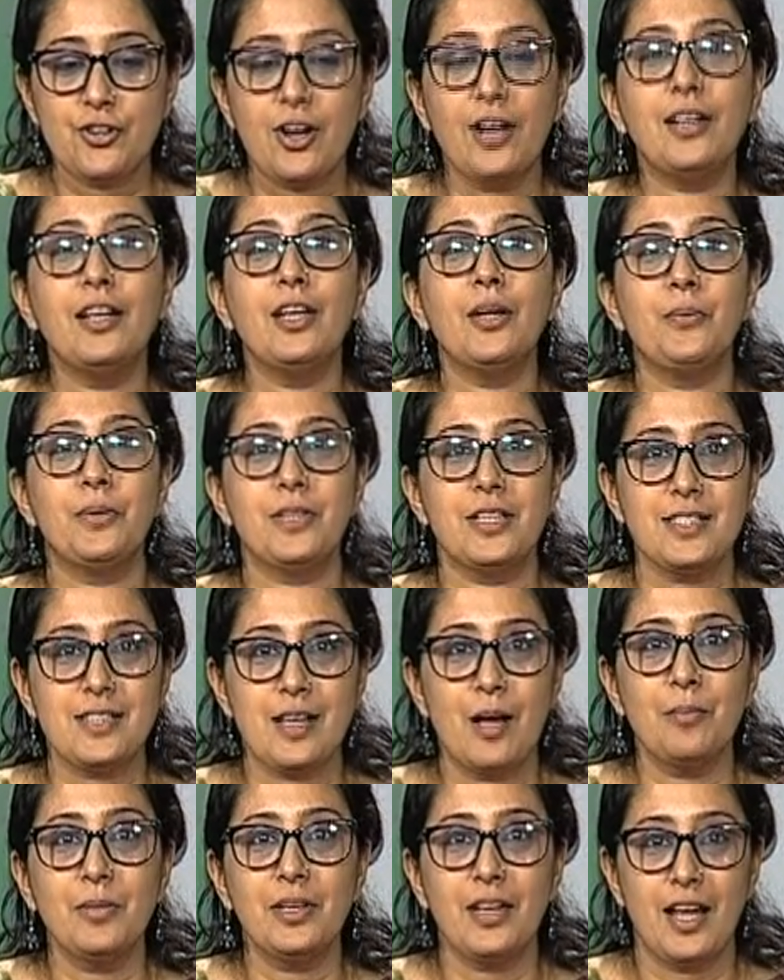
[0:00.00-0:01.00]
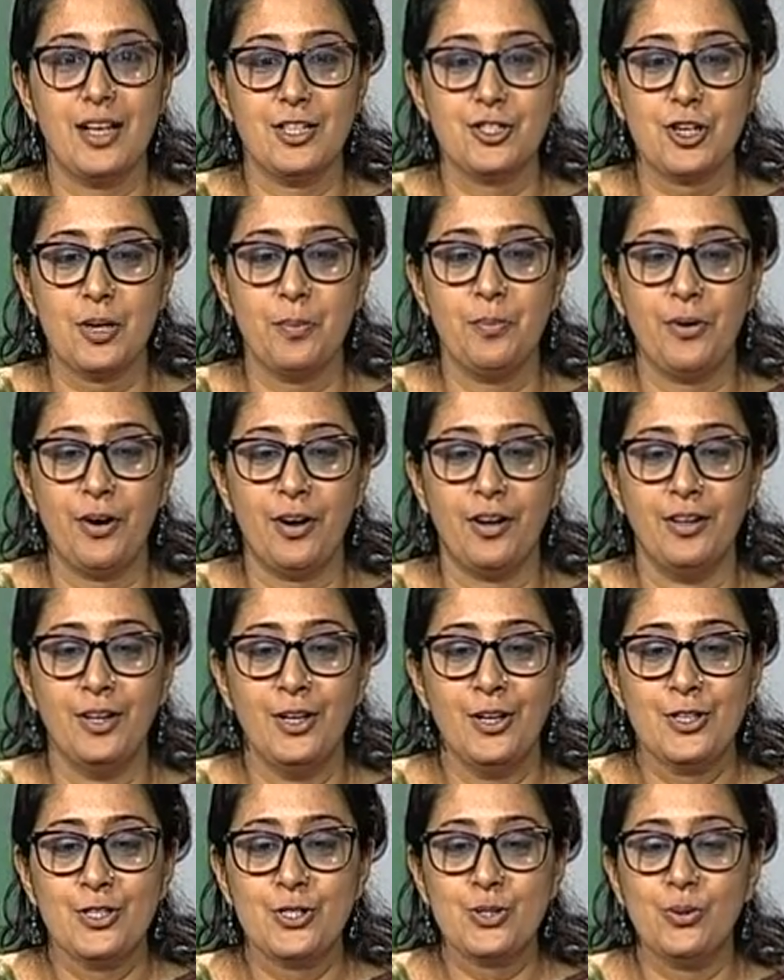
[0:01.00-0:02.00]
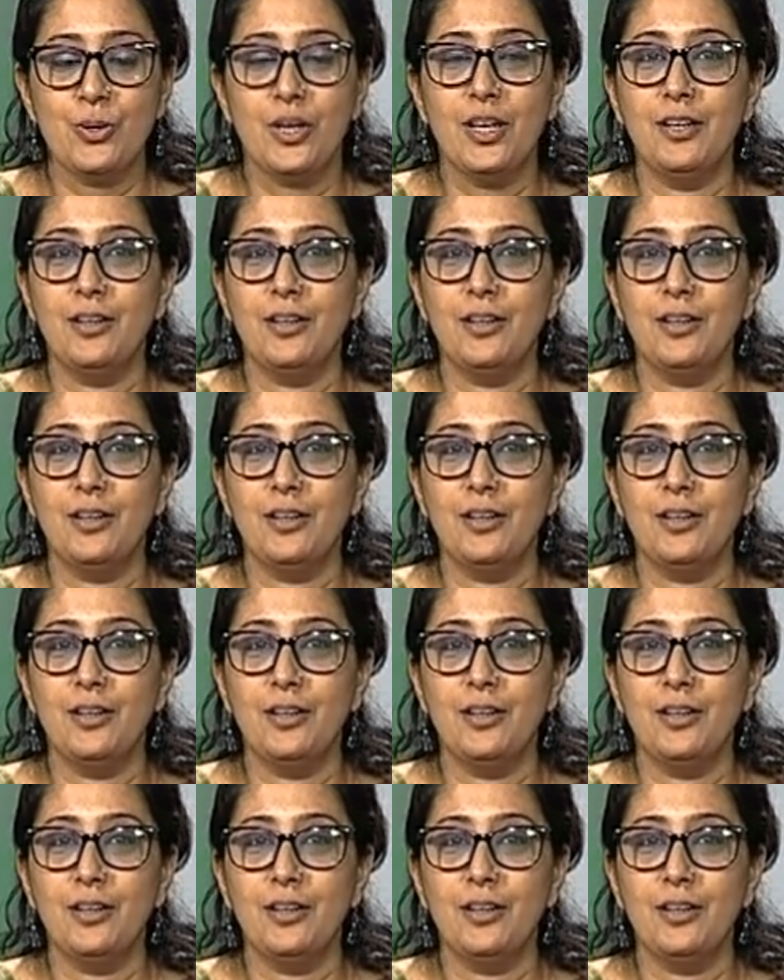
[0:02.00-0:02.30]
struggling with the sum in algebra, so